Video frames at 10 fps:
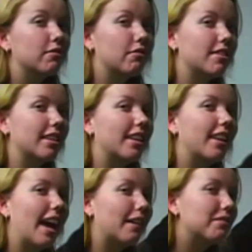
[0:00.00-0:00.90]
or is it
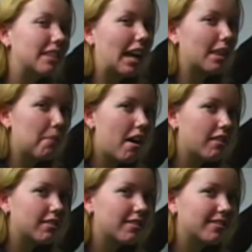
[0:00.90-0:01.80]
outside of the
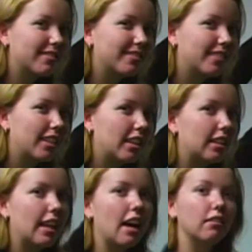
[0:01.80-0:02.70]
box?
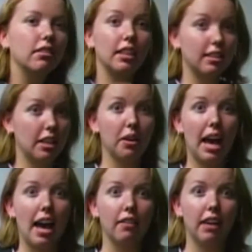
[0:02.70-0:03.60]
Now, let's say you
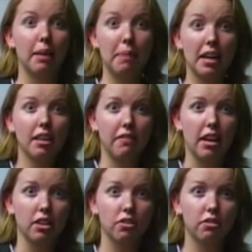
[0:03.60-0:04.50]
have a panty
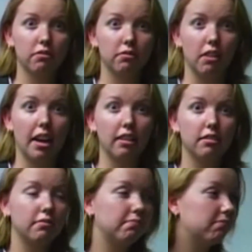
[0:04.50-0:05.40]
fetish, right?
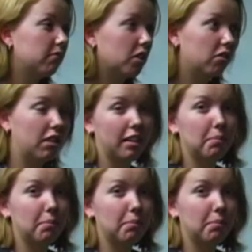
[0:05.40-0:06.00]
You like